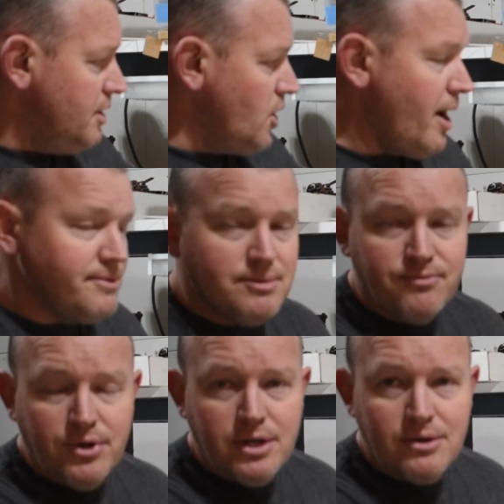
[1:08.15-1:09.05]
go have some
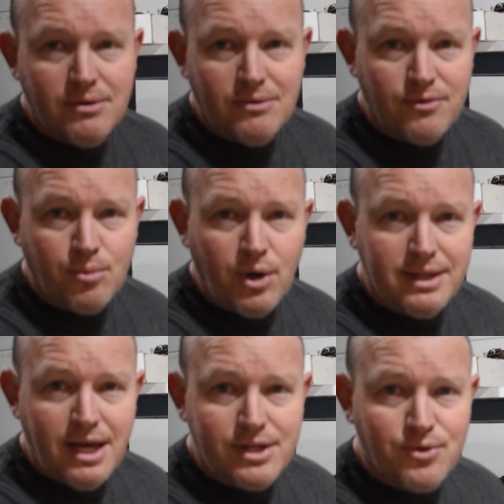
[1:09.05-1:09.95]
fun from red
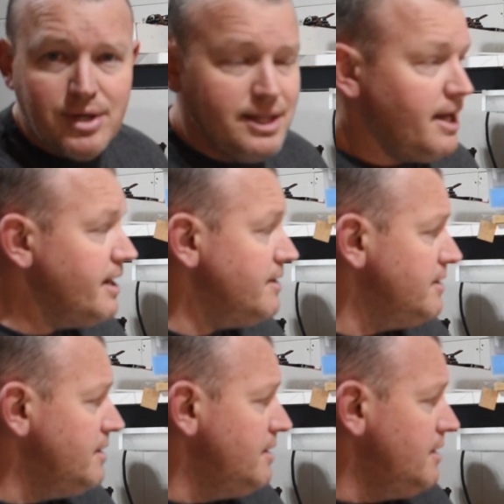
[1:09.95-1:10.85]
light to red light,
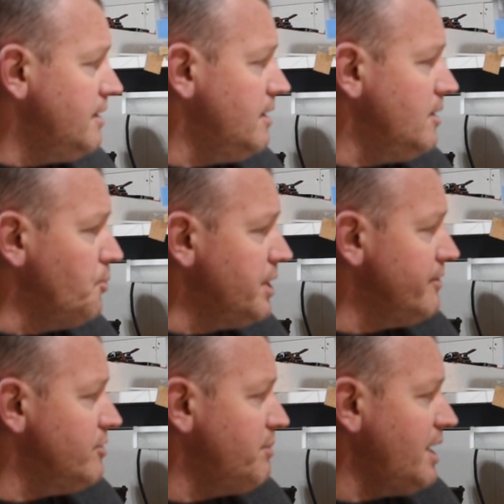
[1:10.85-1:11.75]

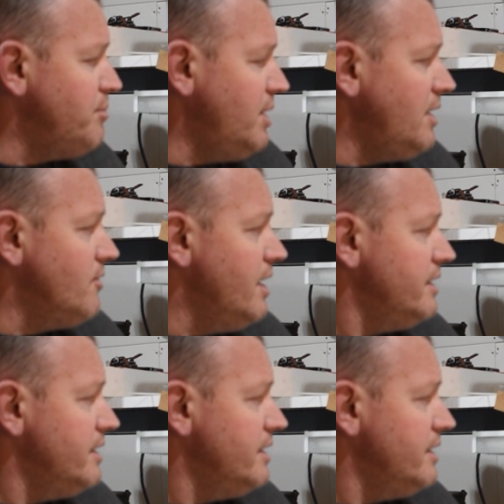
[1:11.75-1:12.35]
whatever it may be, right?